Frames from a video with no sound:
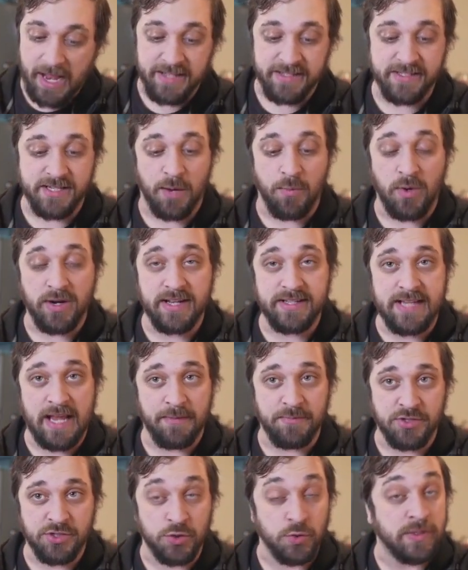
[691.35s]
and someone
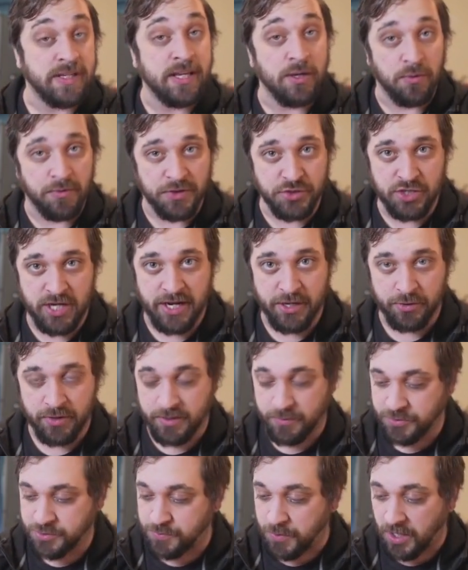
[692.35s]
attempts to kill the Chainer
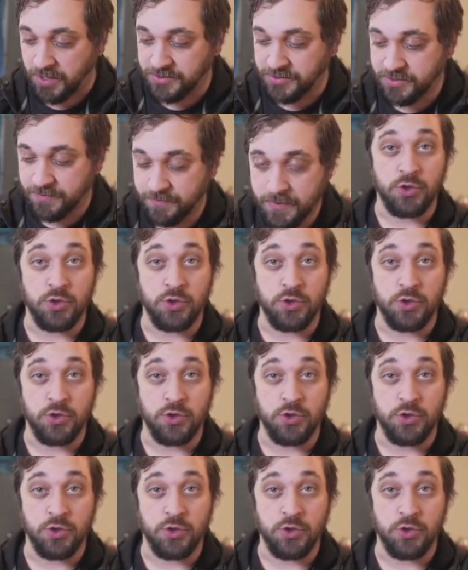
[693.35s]
in response,